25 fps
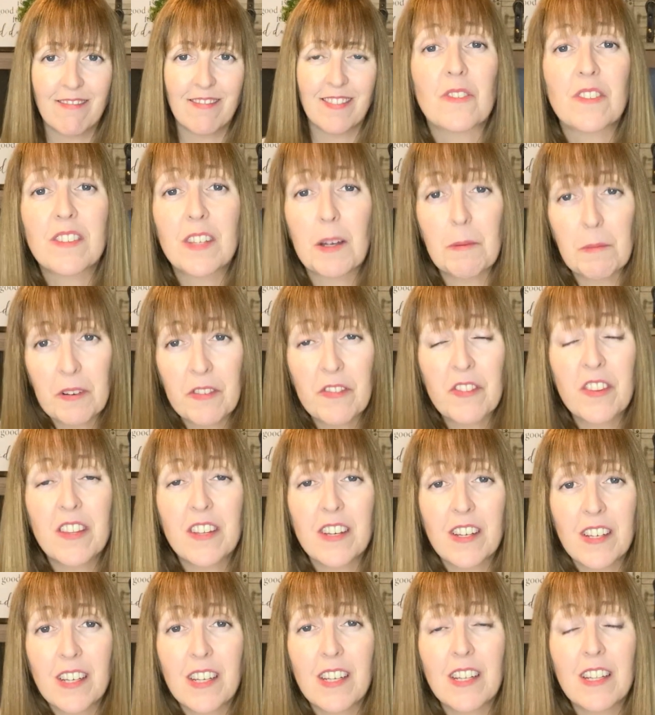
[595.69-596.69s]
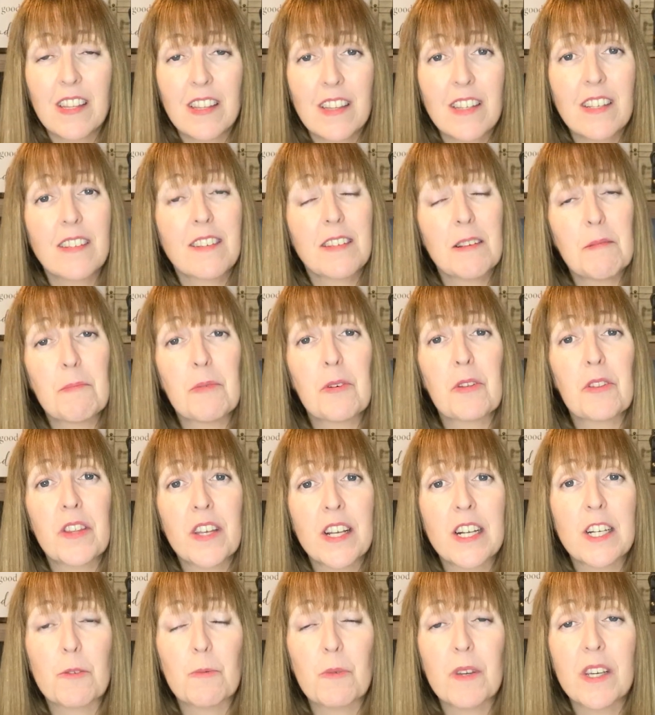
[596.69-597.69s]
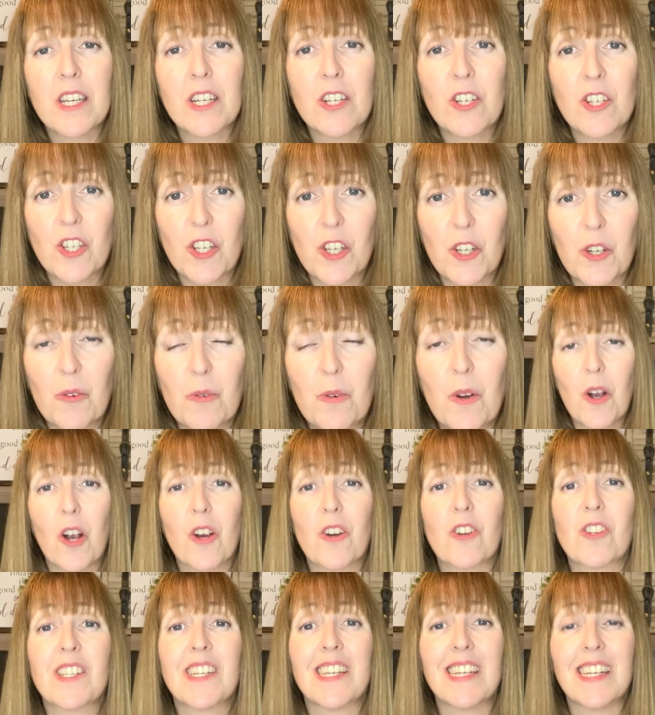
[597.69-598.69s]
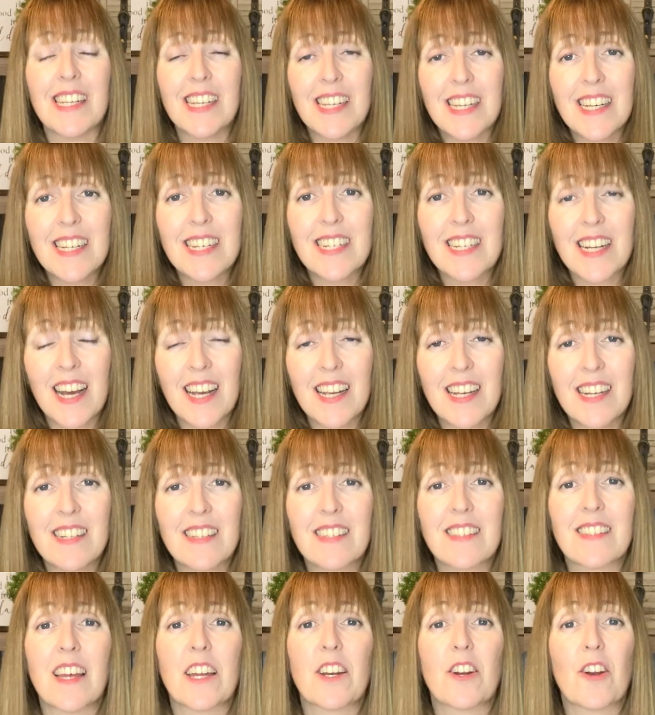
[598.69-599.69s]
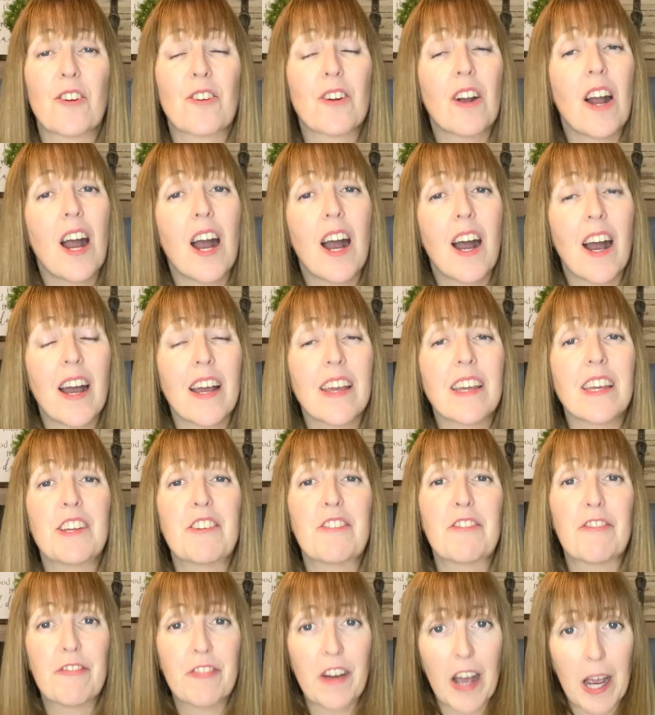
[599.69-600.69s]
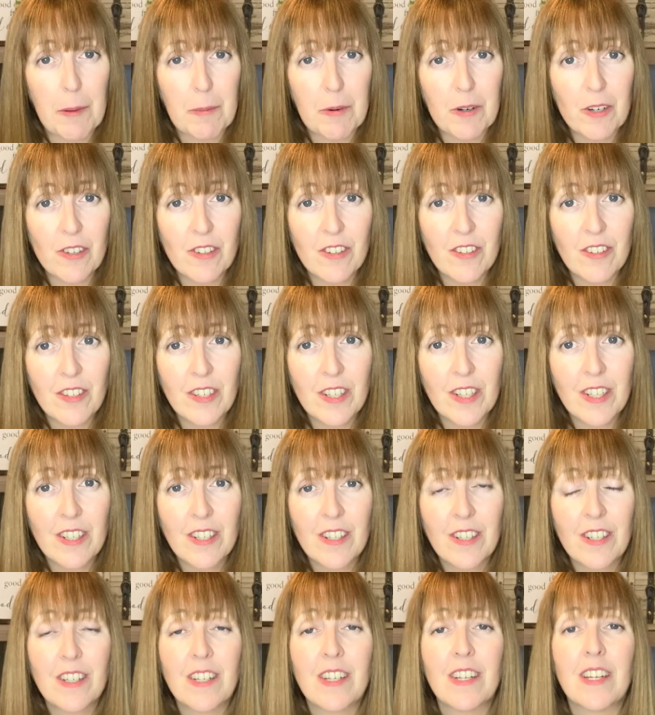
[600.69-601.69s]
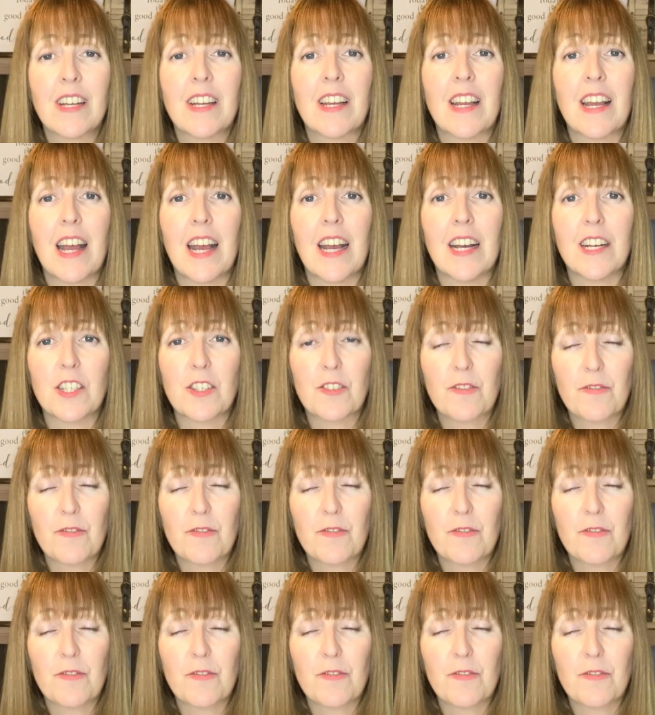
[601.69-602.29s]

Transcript: Some of the simple things we can do are to eat diets that are high in fiber, as